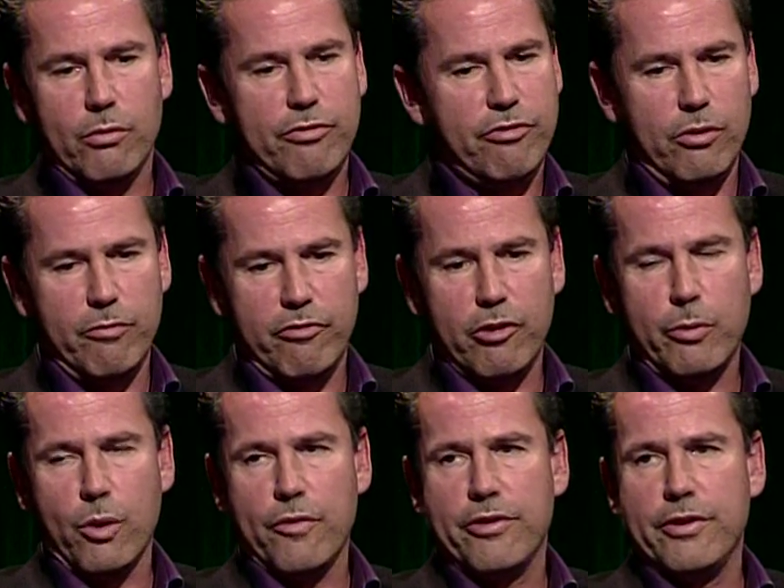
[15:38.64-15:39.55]
for
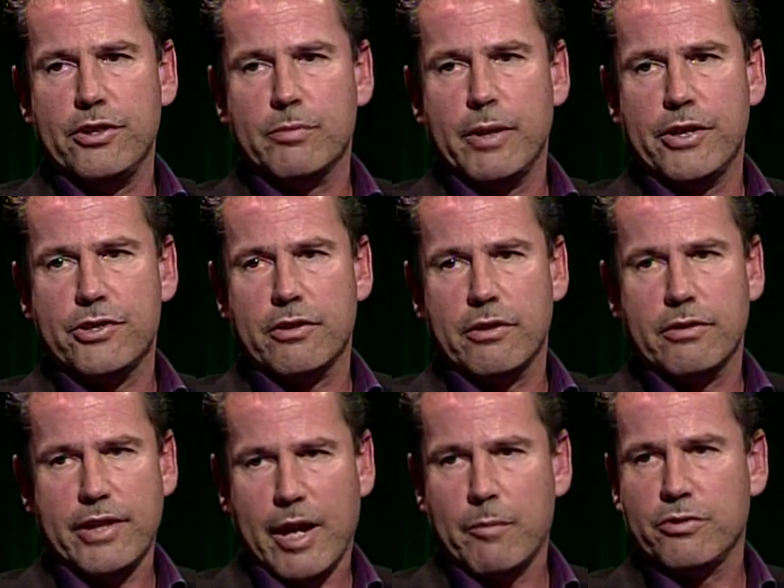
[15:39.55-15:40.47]
both of these major
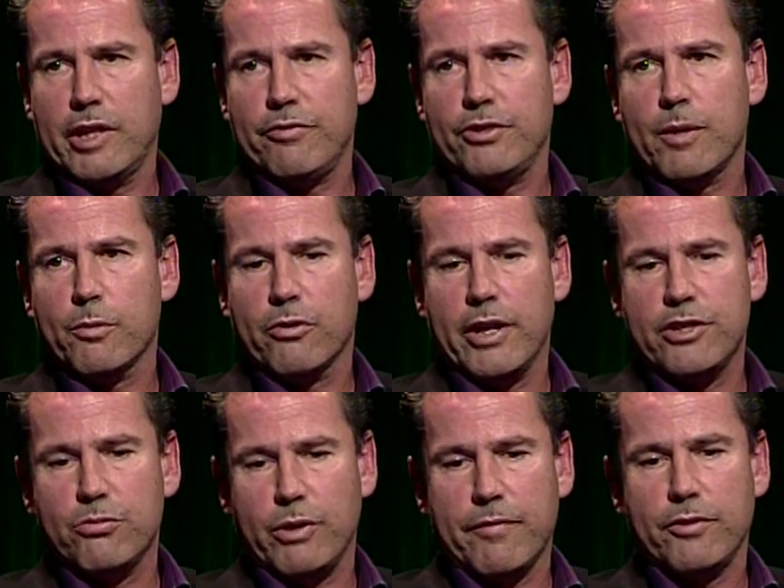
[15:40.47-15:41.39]
dam safety
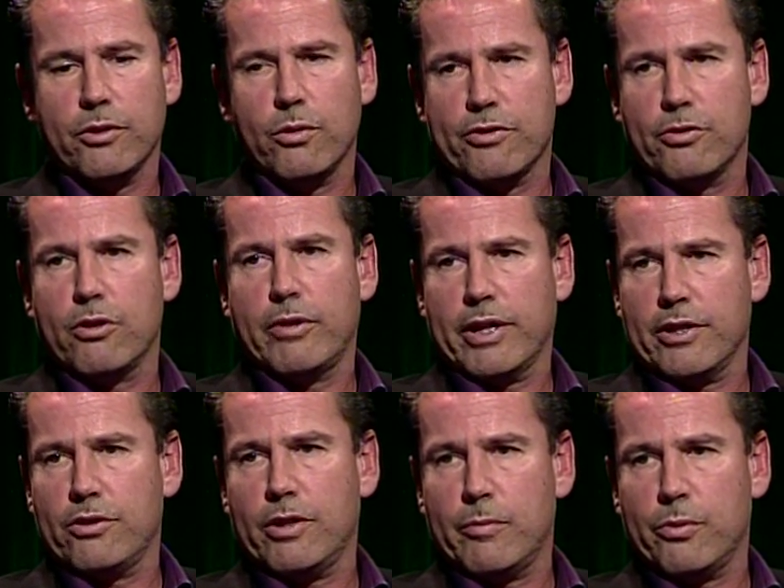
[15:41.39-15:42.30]
upgrades, we have to go through a
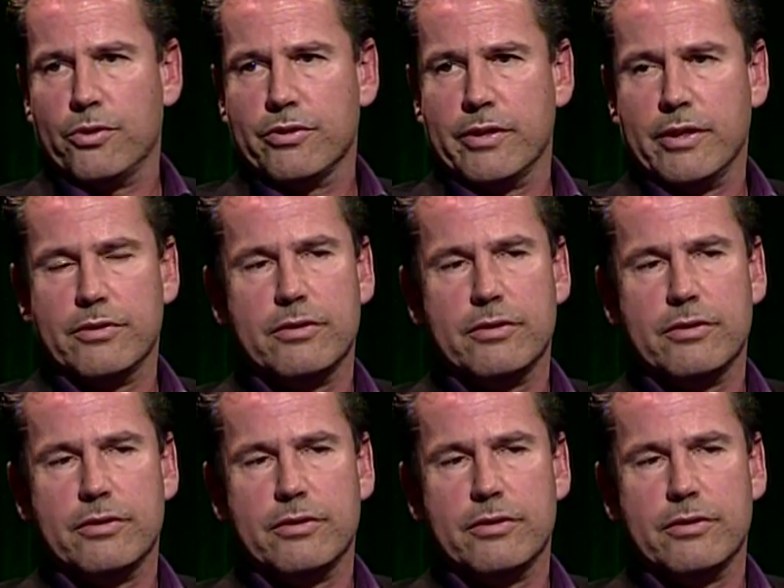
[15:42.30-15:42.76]
regulatory process.